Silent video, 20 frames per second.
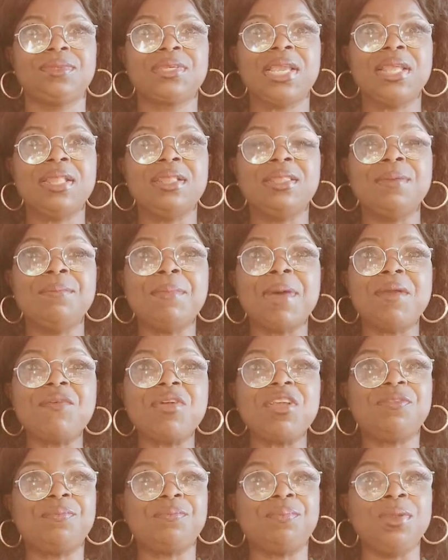The
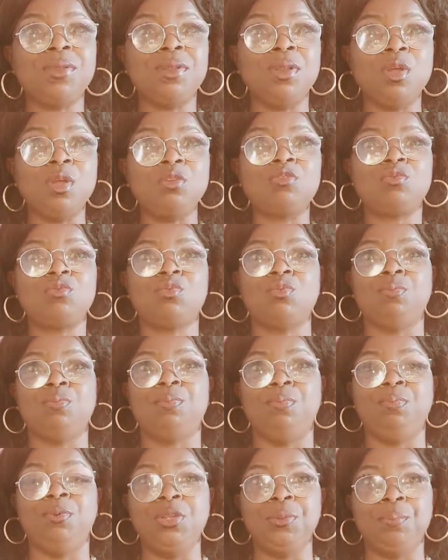marriage belongs
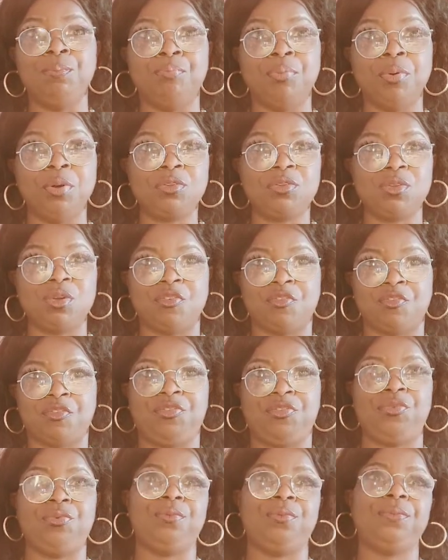to the both of
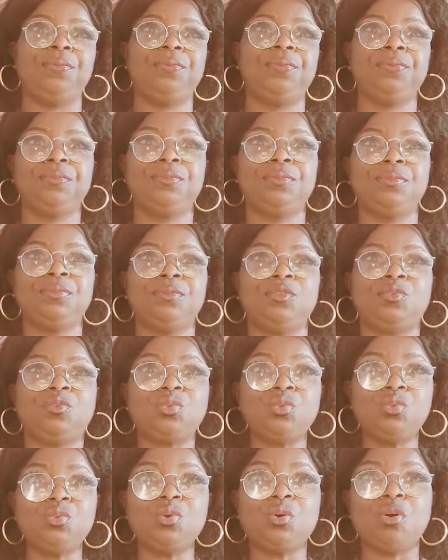you.
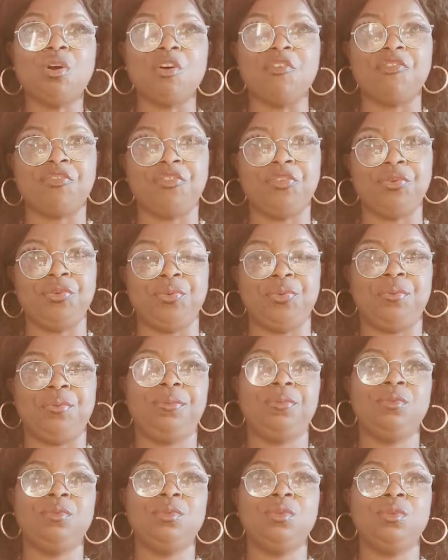Two of you.
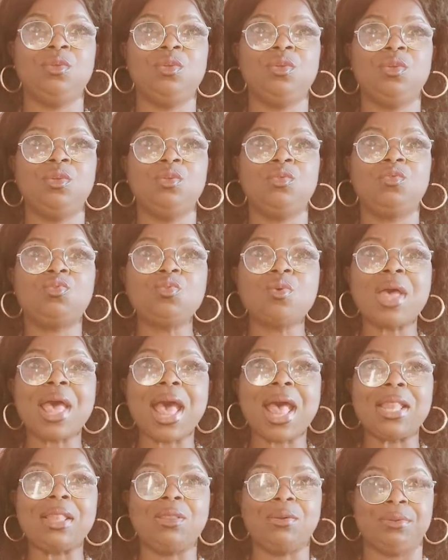Two
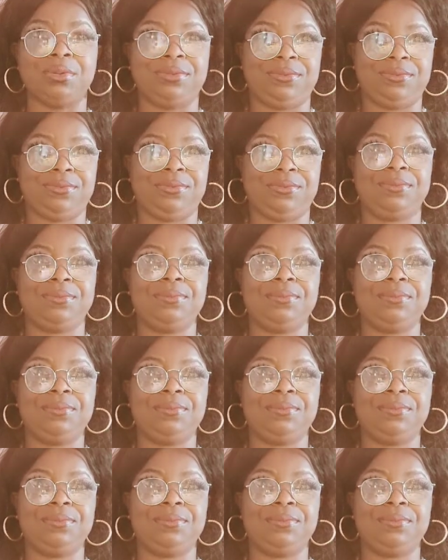adults.